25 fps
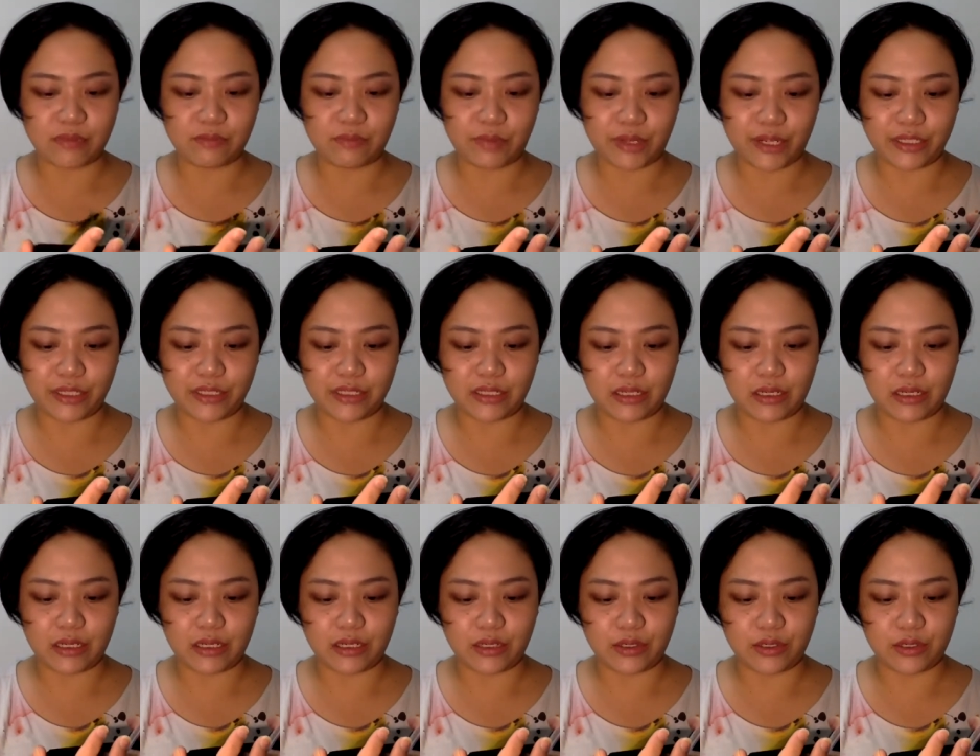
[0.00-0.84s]
but
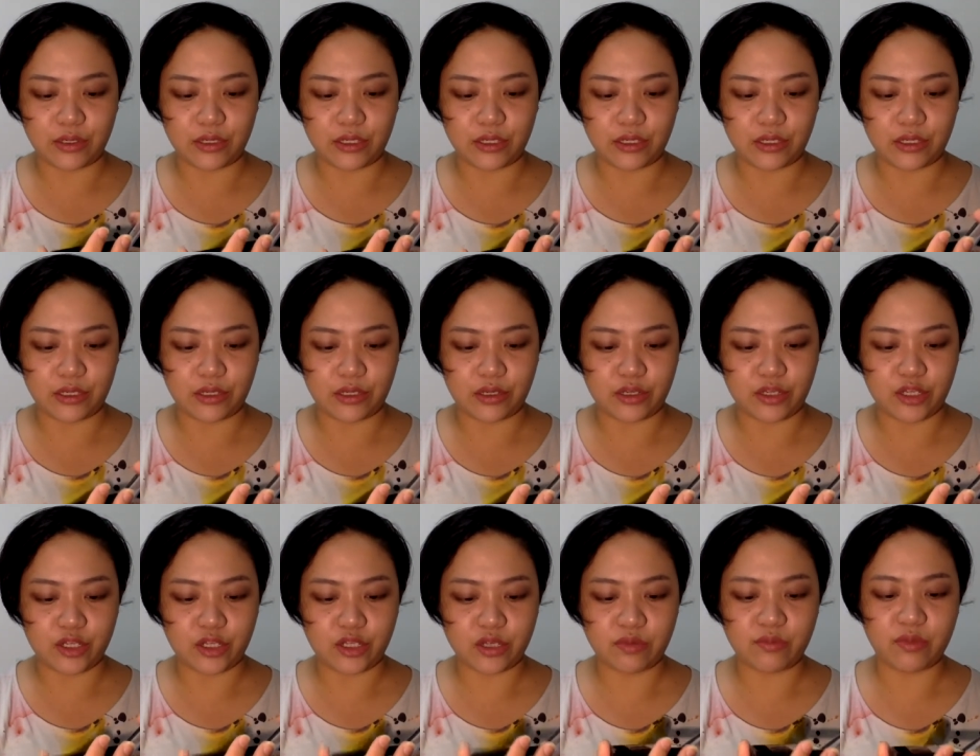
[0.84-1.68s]
the
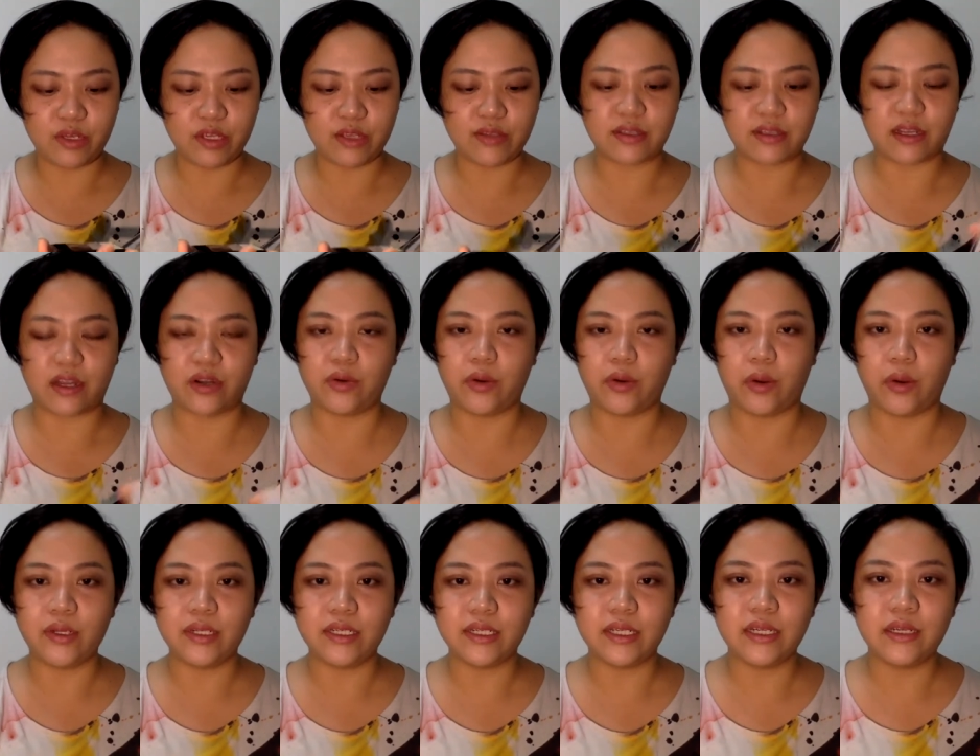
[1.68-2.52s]
shimmers are
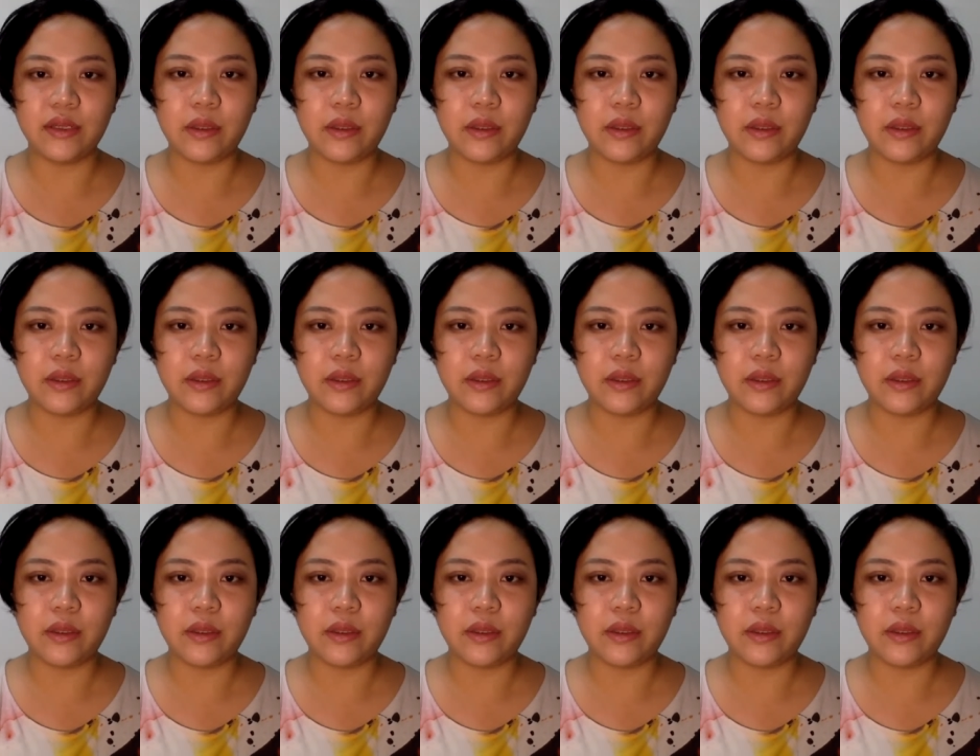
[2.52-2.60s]
not